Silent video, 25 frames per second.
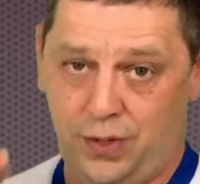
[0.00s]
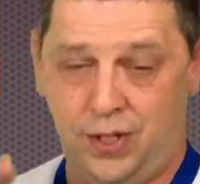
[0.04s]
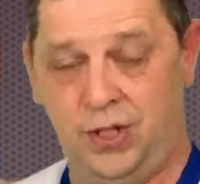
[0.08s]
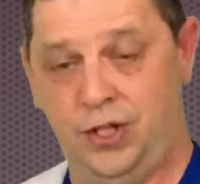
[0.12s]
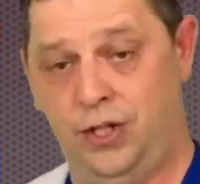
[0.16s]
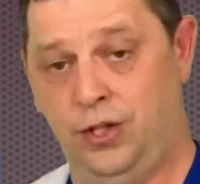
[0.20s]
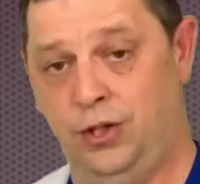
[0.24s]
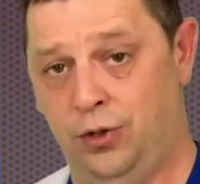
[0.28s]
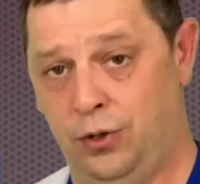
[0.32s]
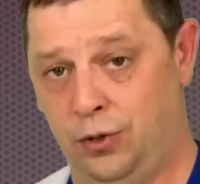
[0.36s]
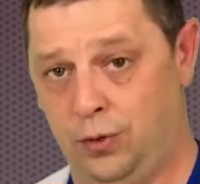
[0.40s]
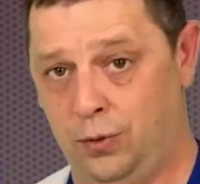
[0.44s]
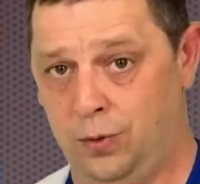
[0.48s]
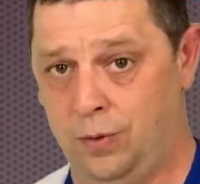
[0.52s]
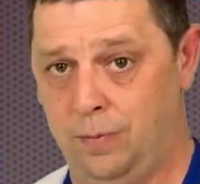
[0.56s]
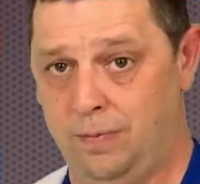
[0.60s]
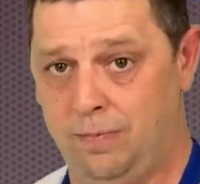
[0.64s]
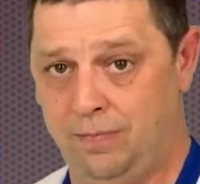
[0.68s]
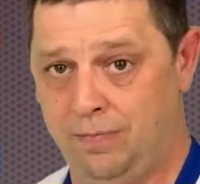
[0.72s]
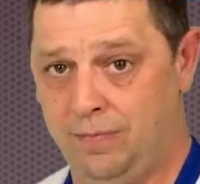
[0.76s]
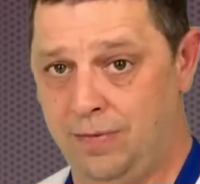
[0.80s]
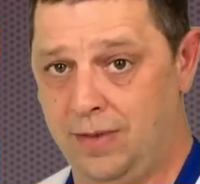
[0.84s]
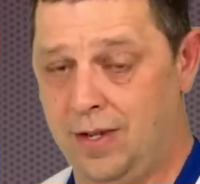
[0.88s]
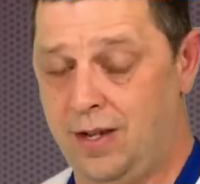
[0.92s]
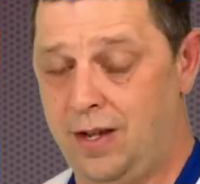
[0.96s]
to do
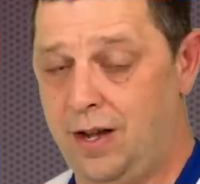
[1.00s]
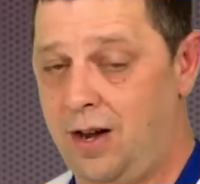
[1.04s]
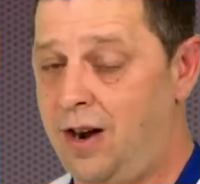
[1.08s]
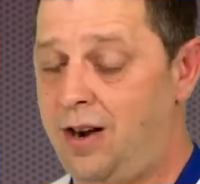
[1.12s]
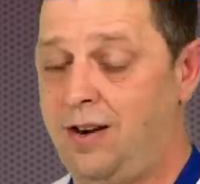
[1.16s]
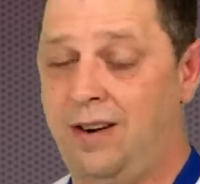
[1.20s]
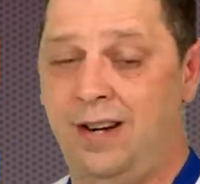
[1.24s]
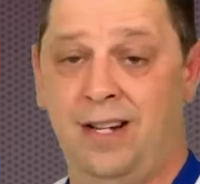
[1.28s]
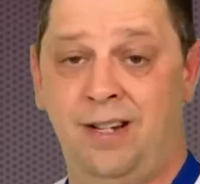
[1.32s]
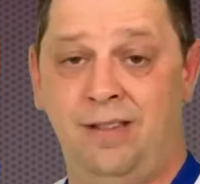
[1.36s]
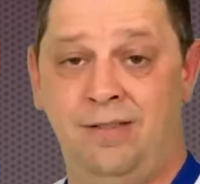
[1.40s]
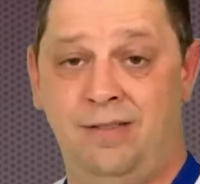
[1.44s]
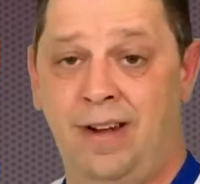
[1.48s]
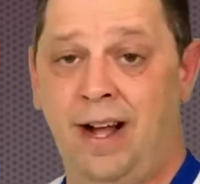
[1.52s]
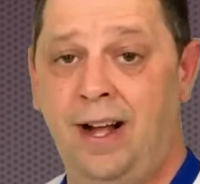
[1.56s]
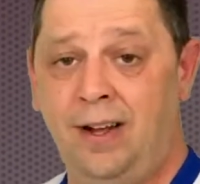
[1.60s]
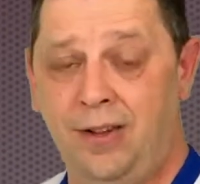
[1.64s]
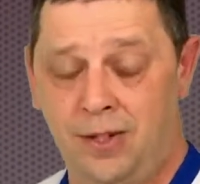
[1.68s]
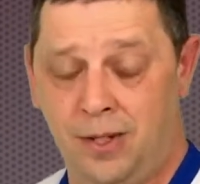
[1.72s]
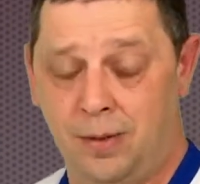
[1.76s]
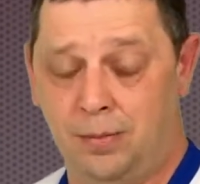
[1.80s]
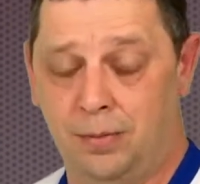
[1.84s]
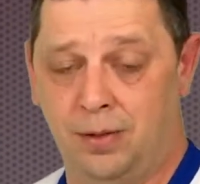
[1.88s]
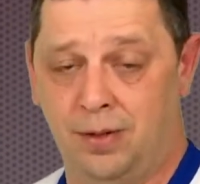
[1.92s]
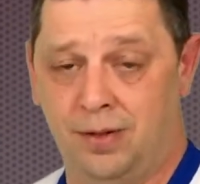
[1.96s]
are
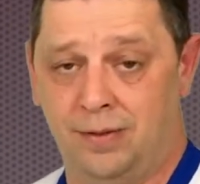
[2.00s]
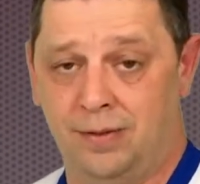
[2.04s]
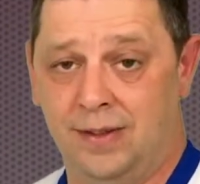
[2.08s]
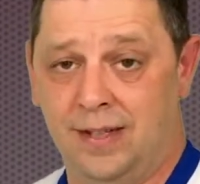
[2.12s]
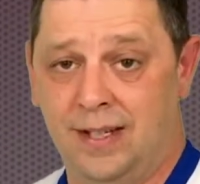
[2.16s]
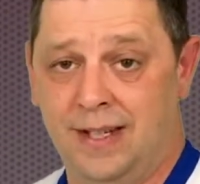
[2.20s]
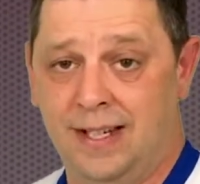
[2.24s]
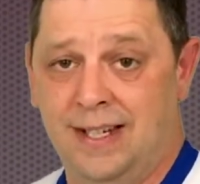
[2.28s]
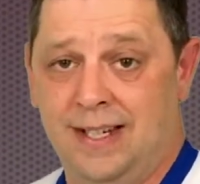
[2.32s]
invaluable.